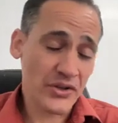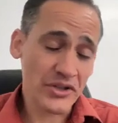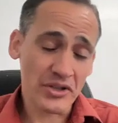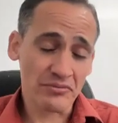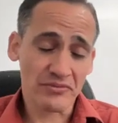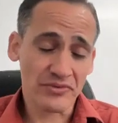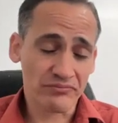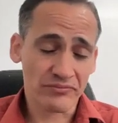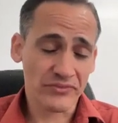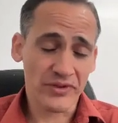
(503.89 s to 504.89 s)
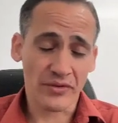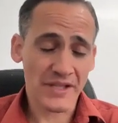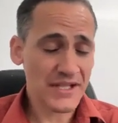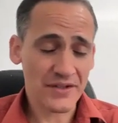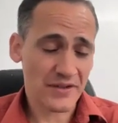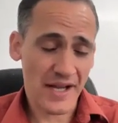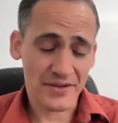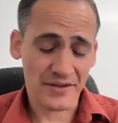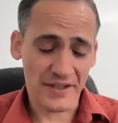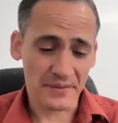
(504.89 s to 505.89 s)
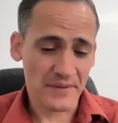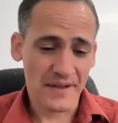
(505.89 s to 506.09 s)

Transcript: good to go teach internationally,